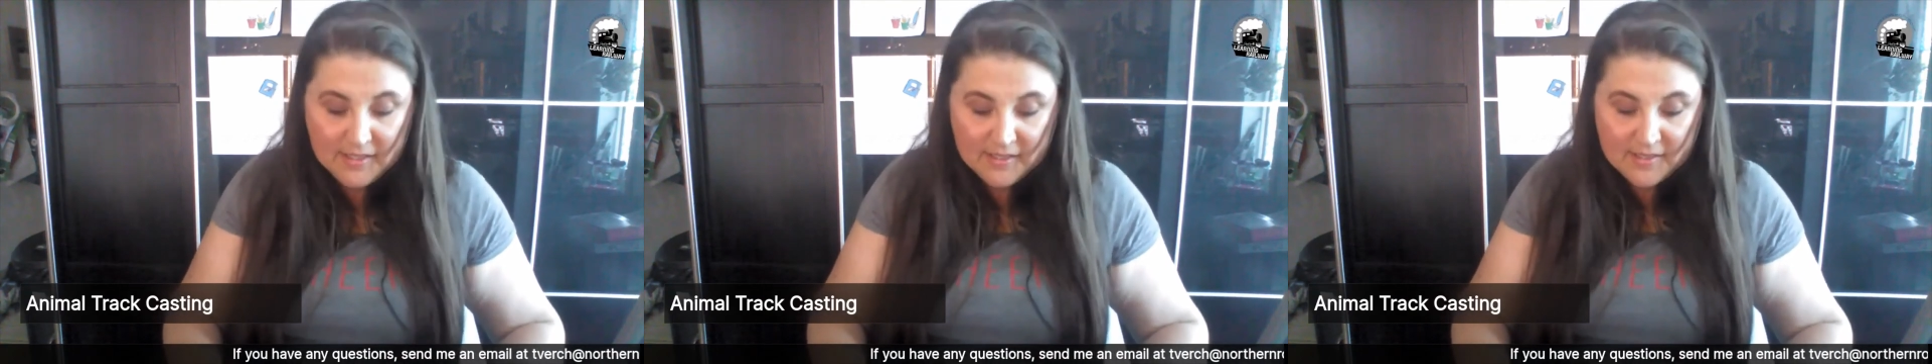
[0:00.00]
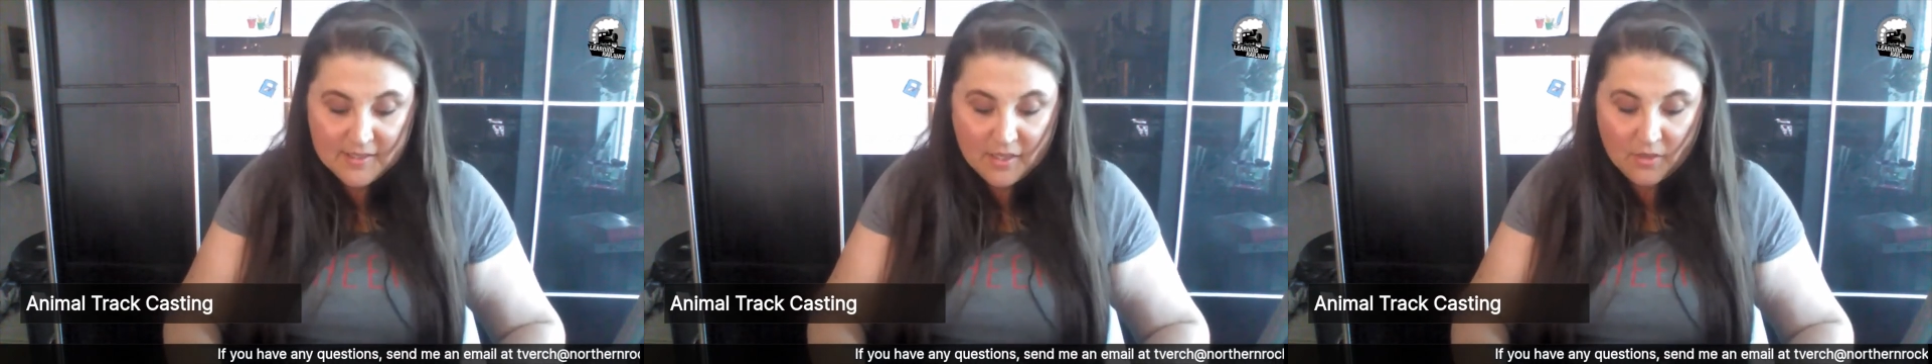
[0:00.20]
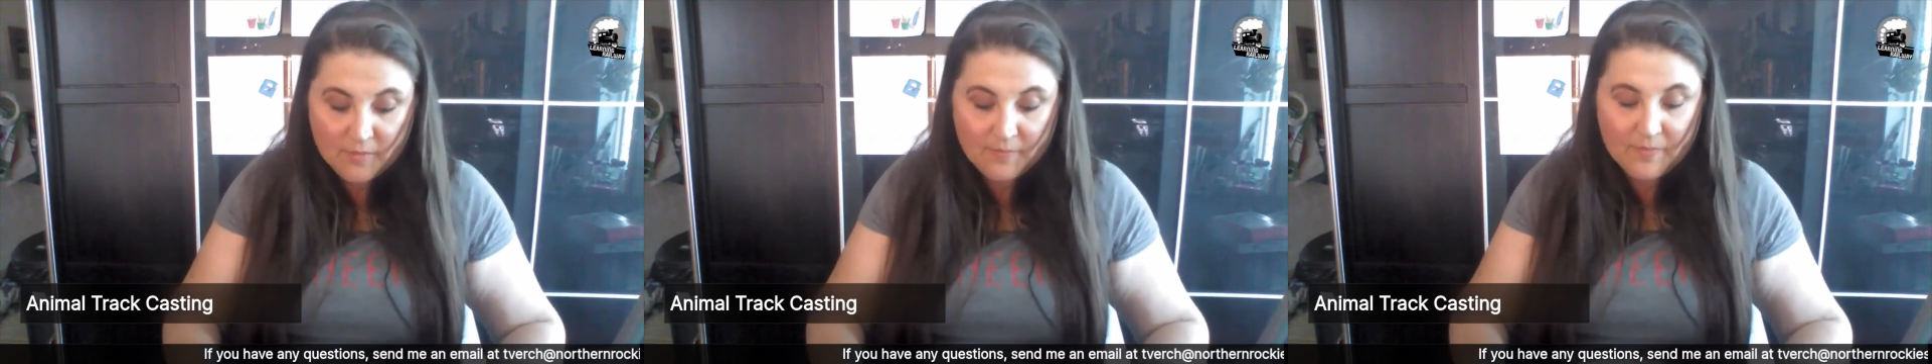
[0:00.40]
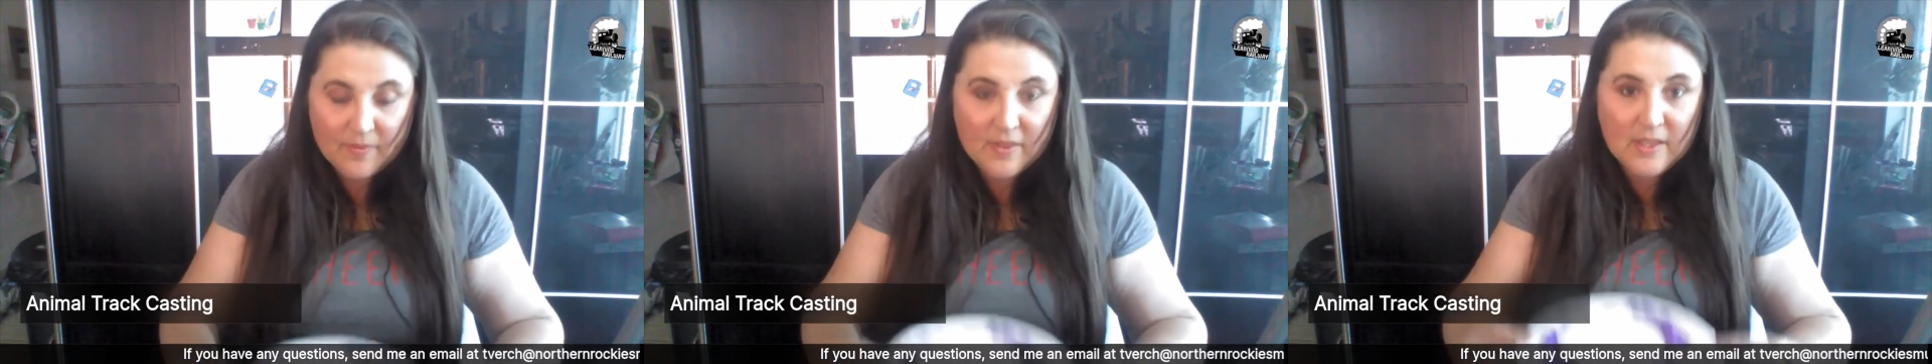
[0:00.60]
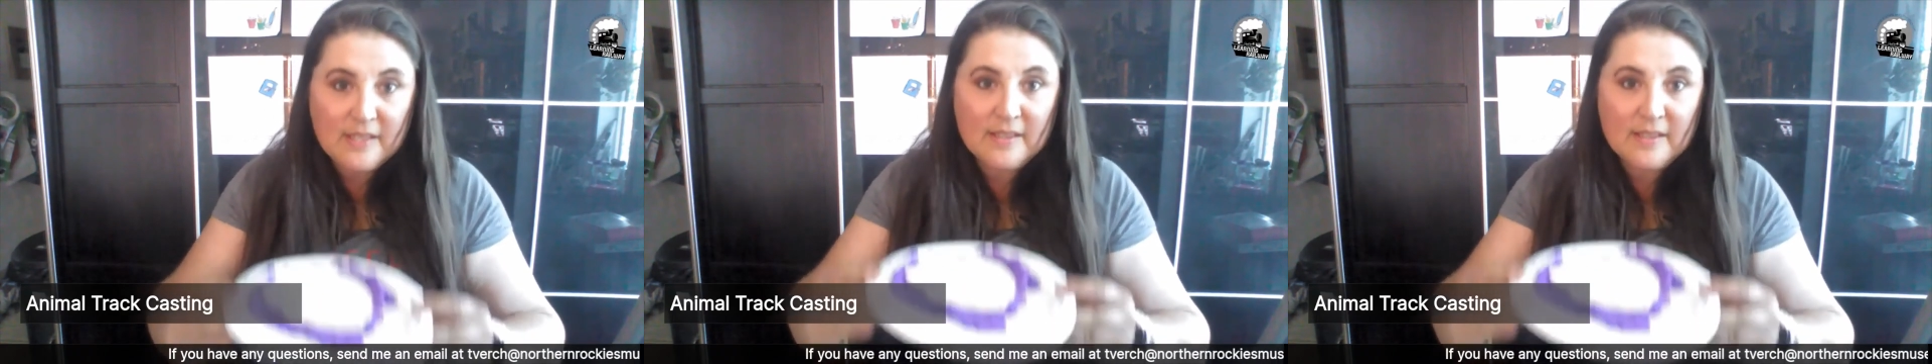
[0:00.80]
So
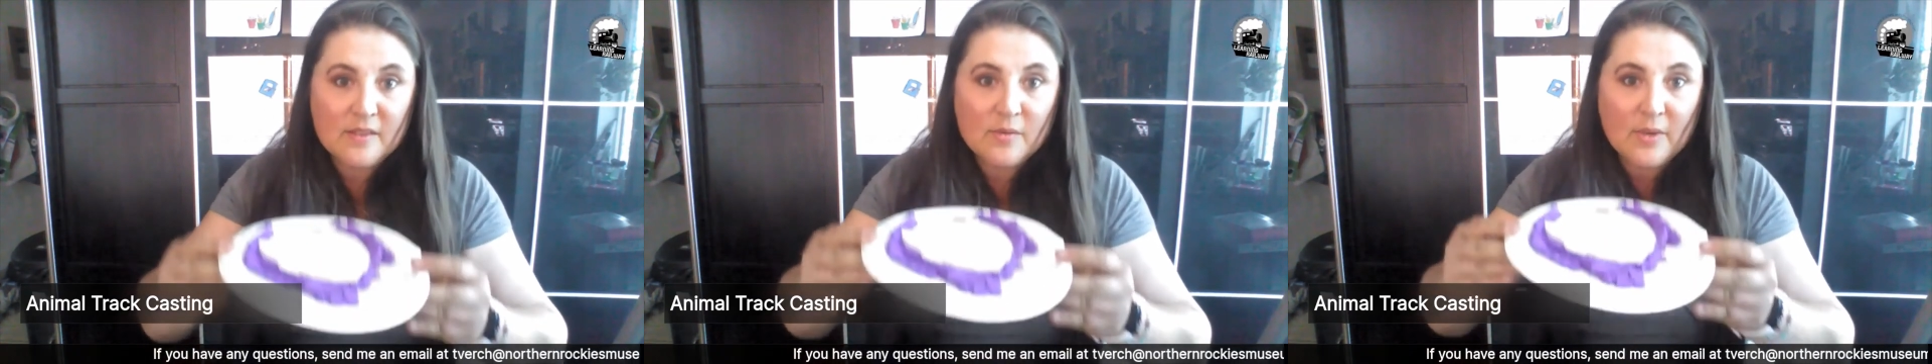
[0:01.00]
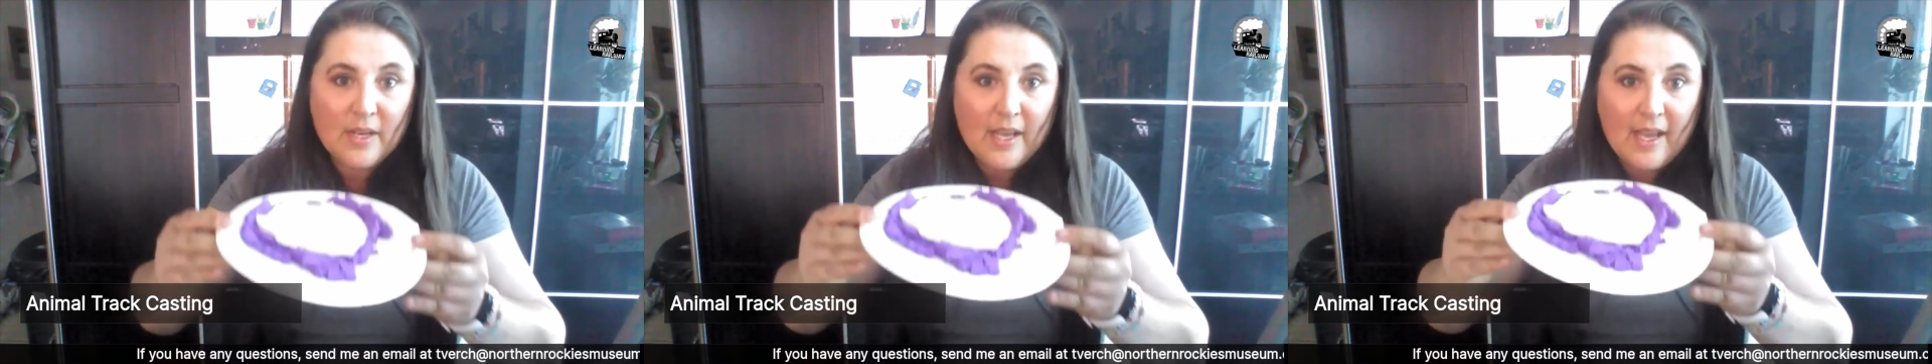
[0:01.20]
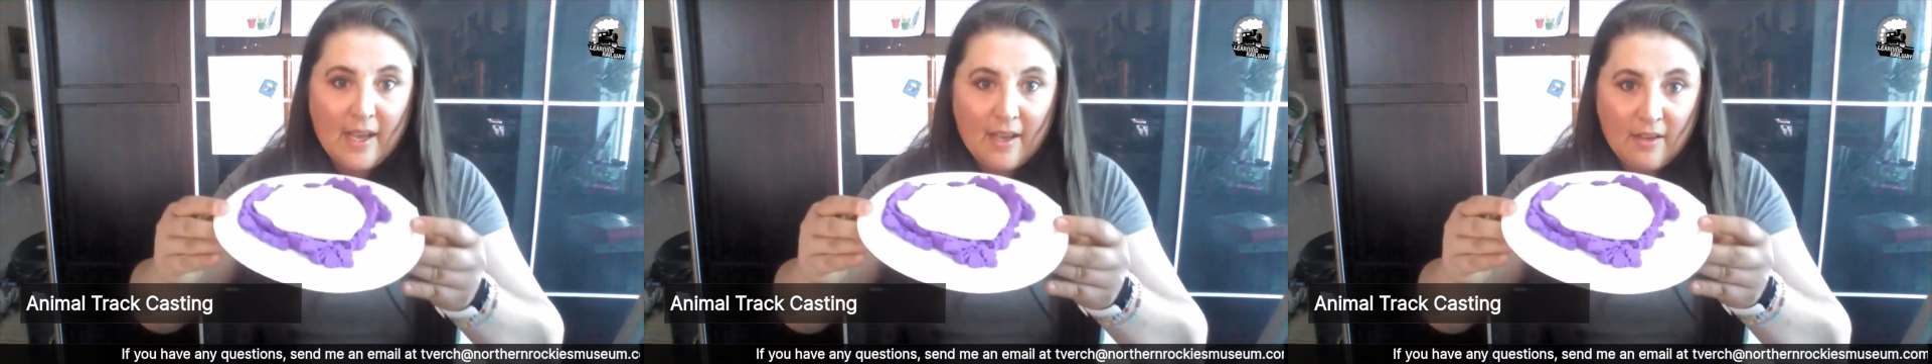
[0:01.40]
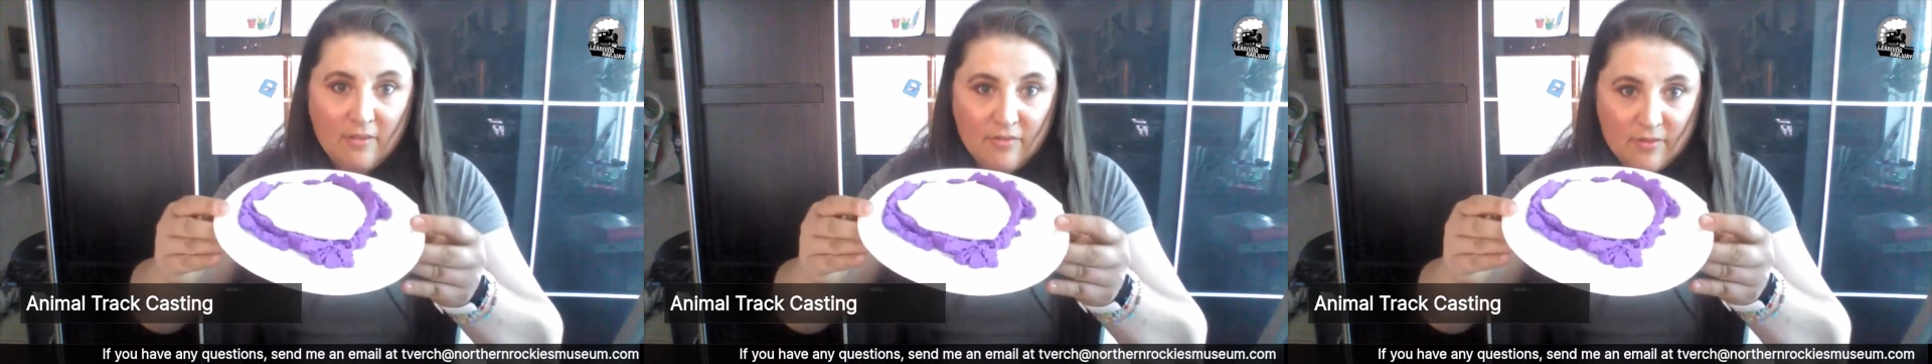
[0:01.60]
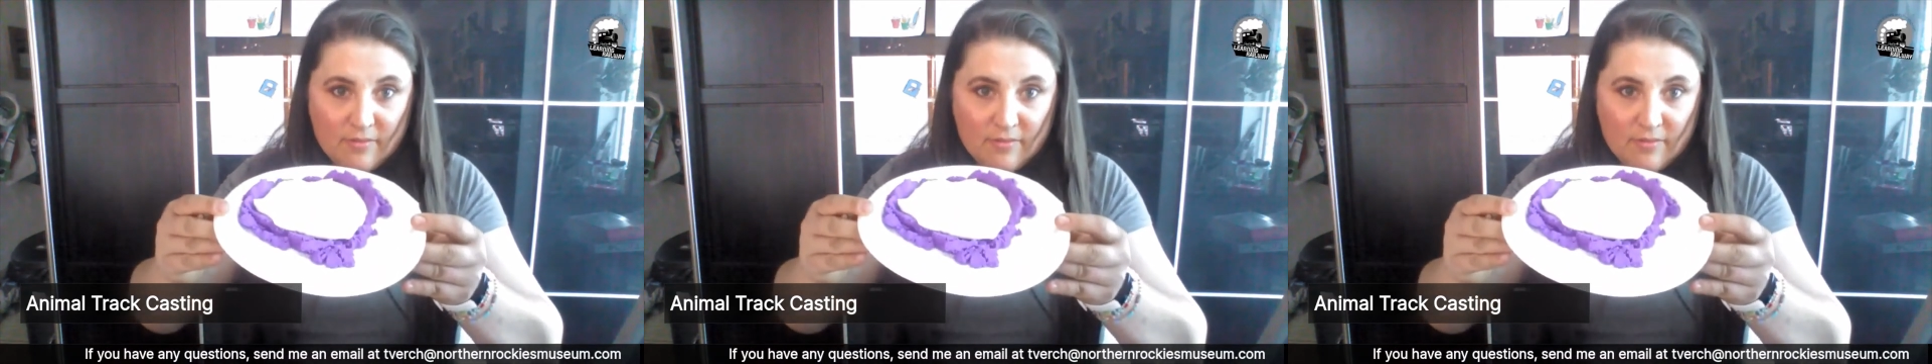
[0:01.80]
this is what I have.